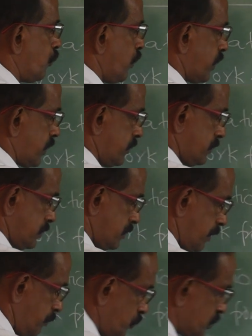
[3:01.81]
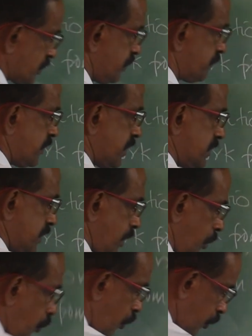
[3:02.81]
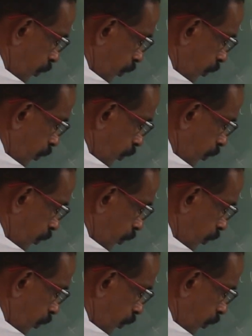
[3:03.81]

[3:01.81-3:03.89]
work. Suppose if there is a long